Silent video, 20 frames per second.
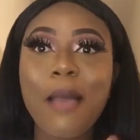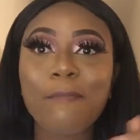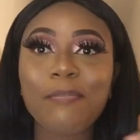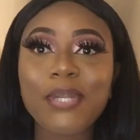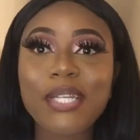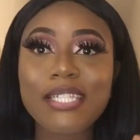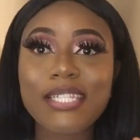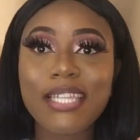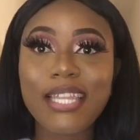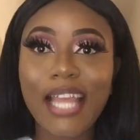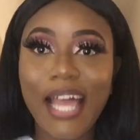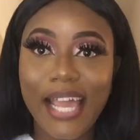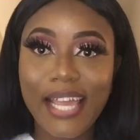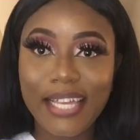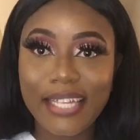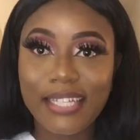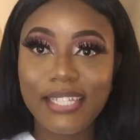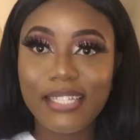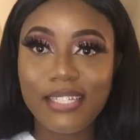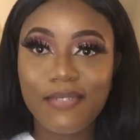Please
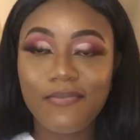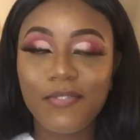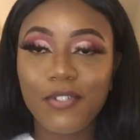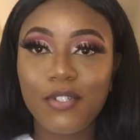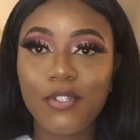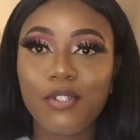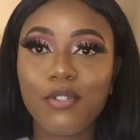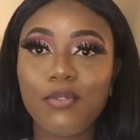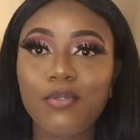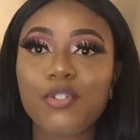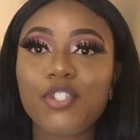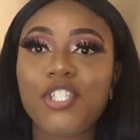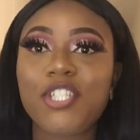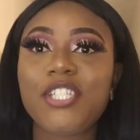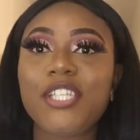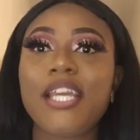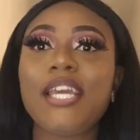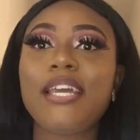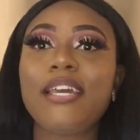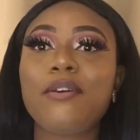like this video,
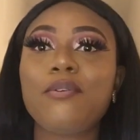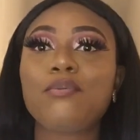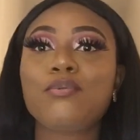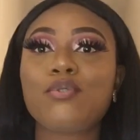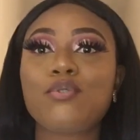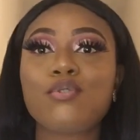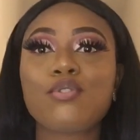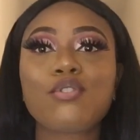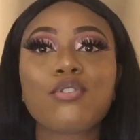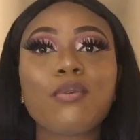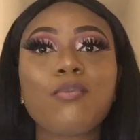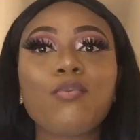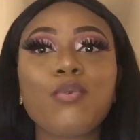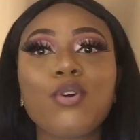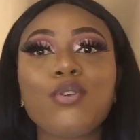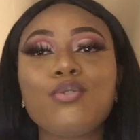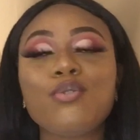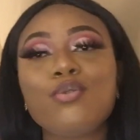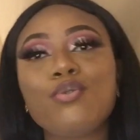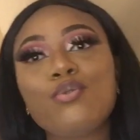share to
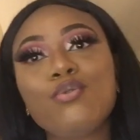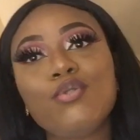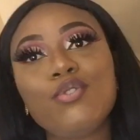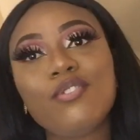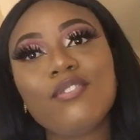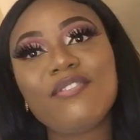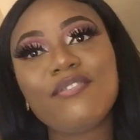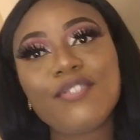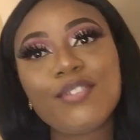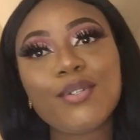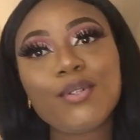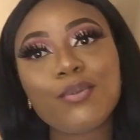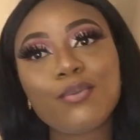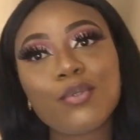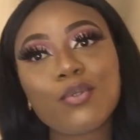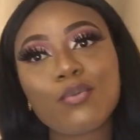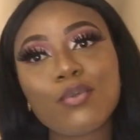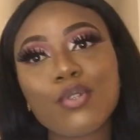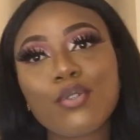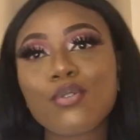someone who you feel
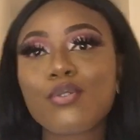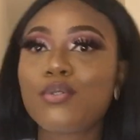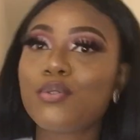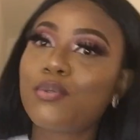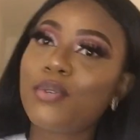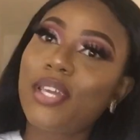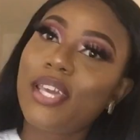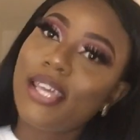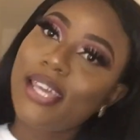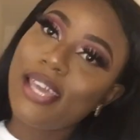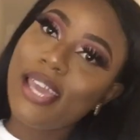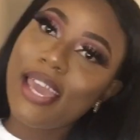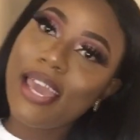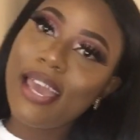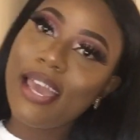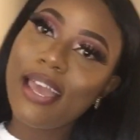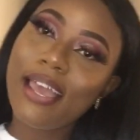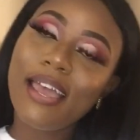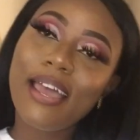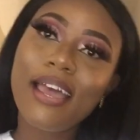would want to
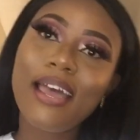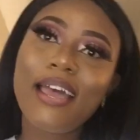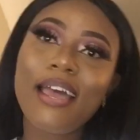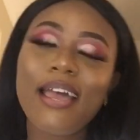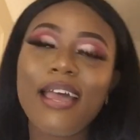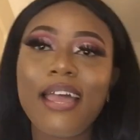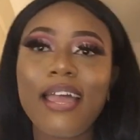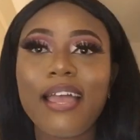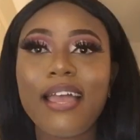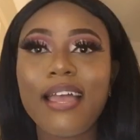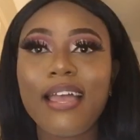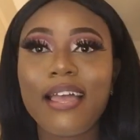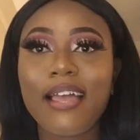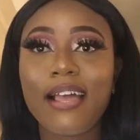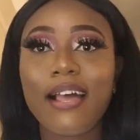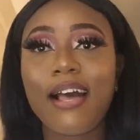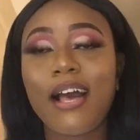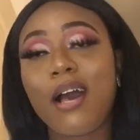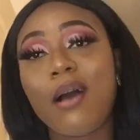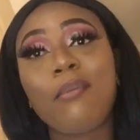hear
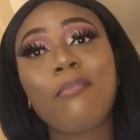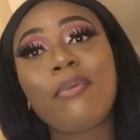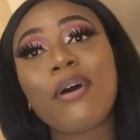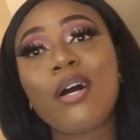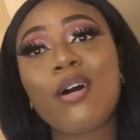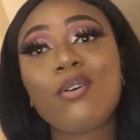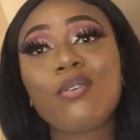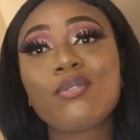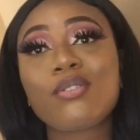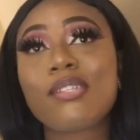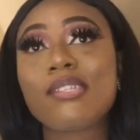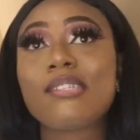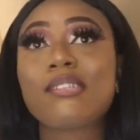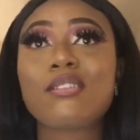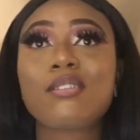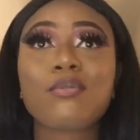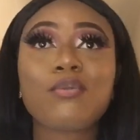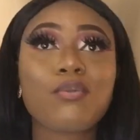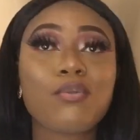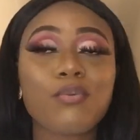about
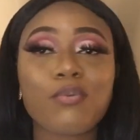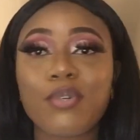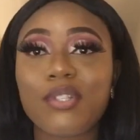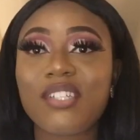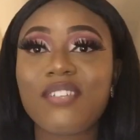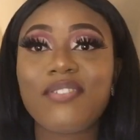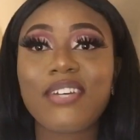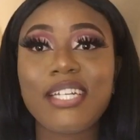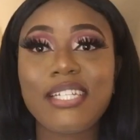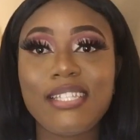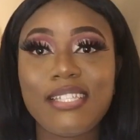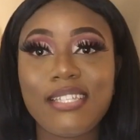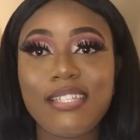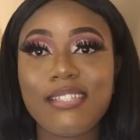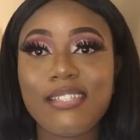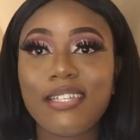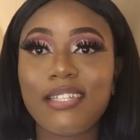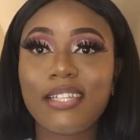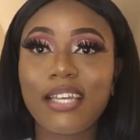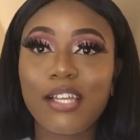whatever it is
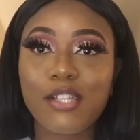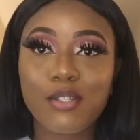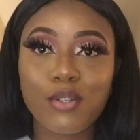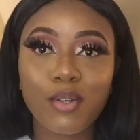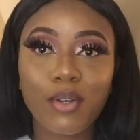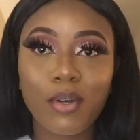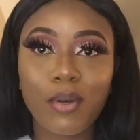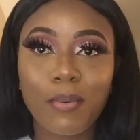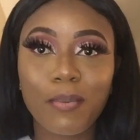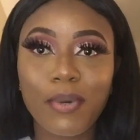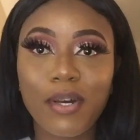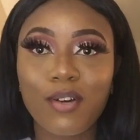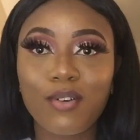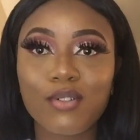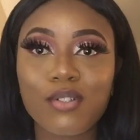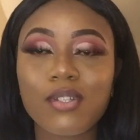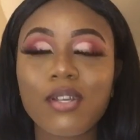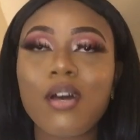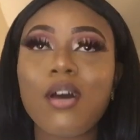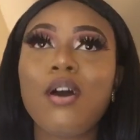that I talk
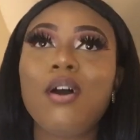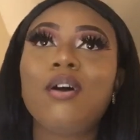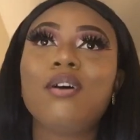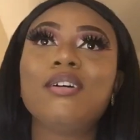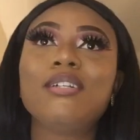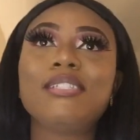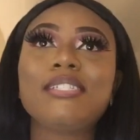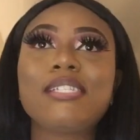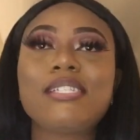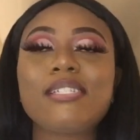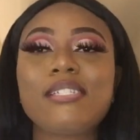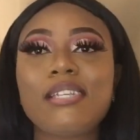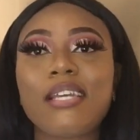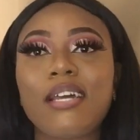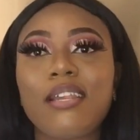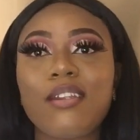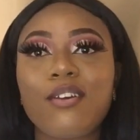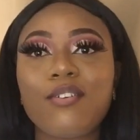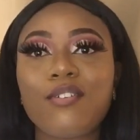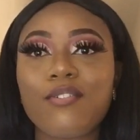about on this
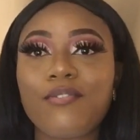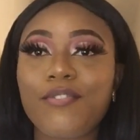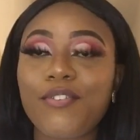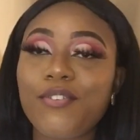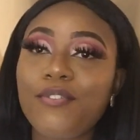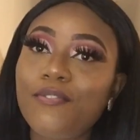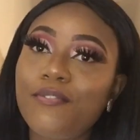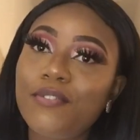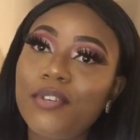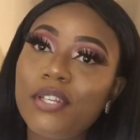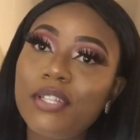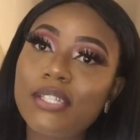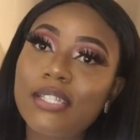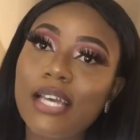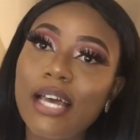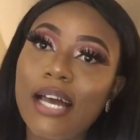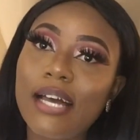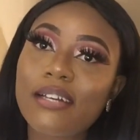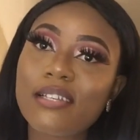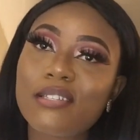channel. Feel free to
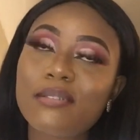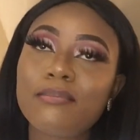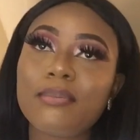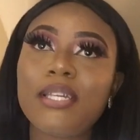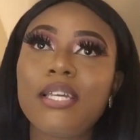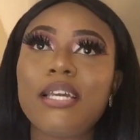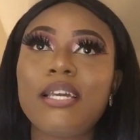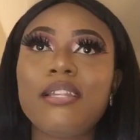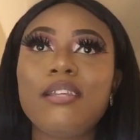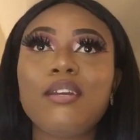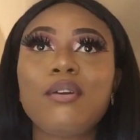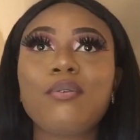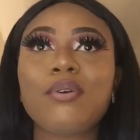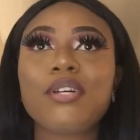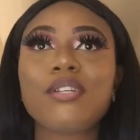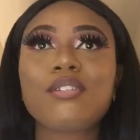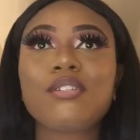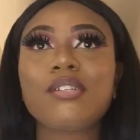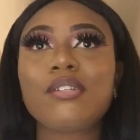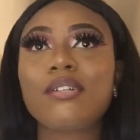ask me any
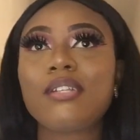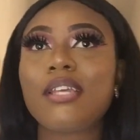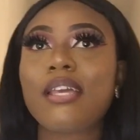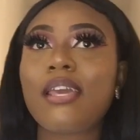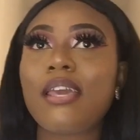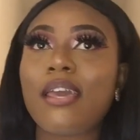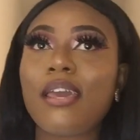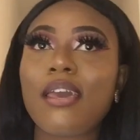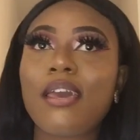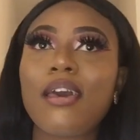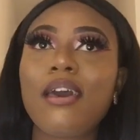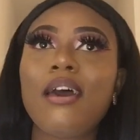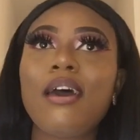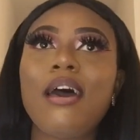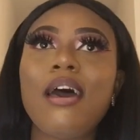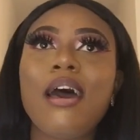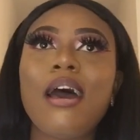question here.